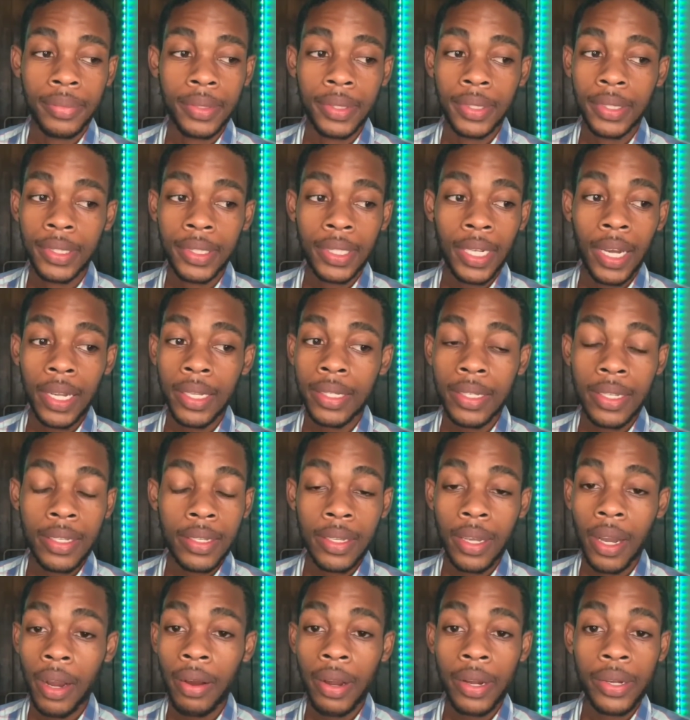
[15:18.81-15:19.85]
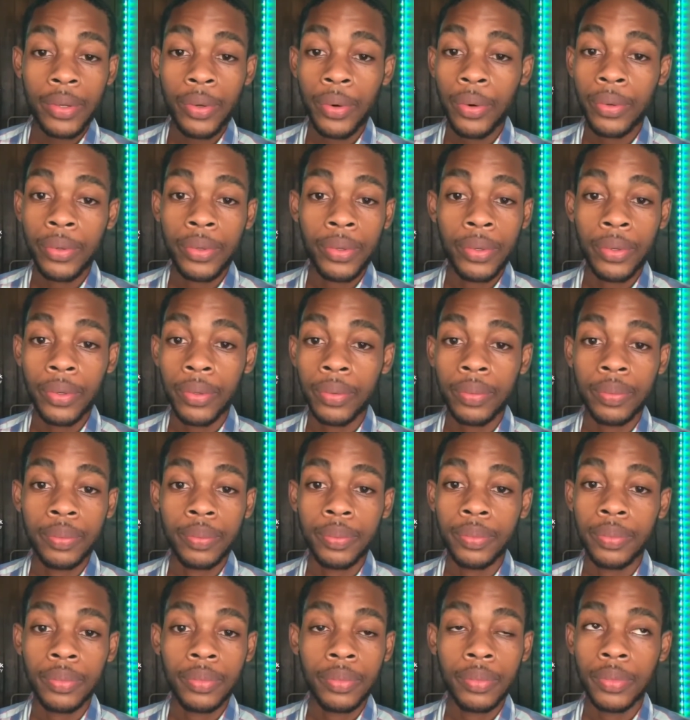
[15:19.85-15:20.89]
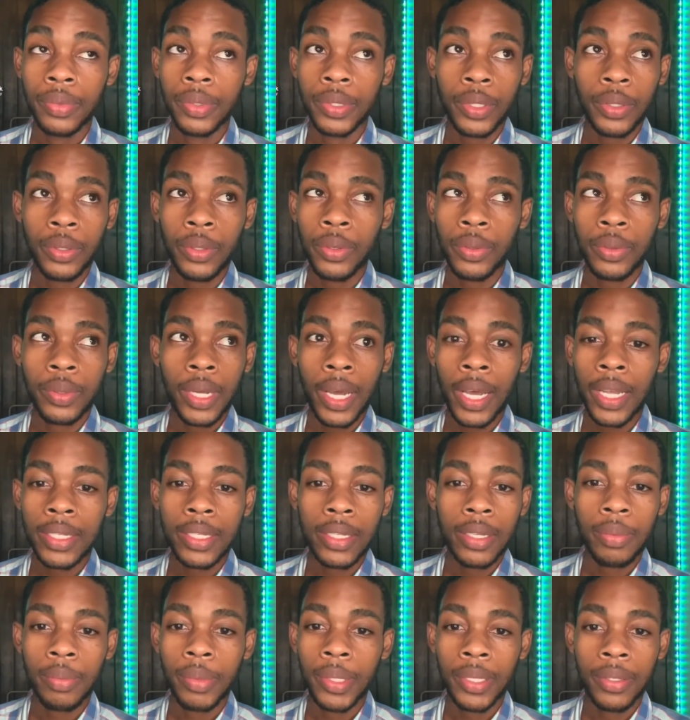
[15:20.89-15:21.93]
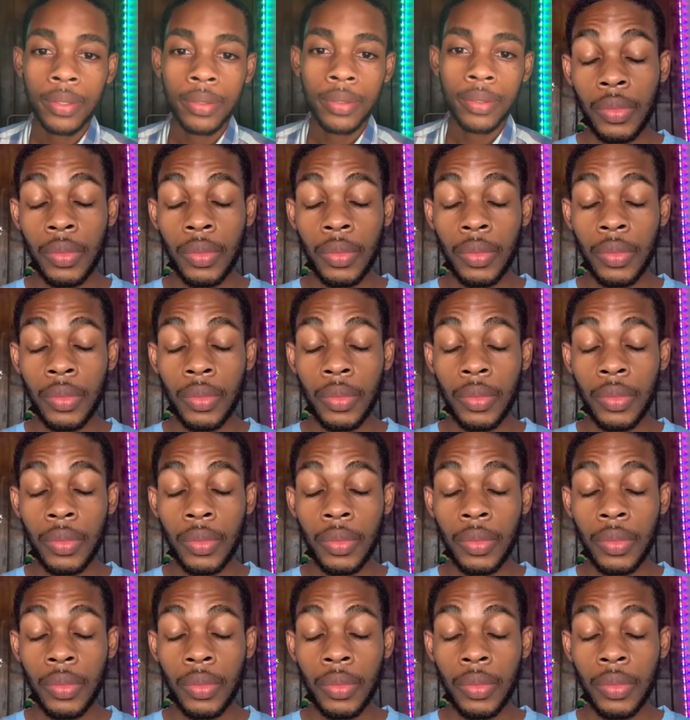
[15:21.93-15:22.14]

Chances are I don't know. So don't ask me.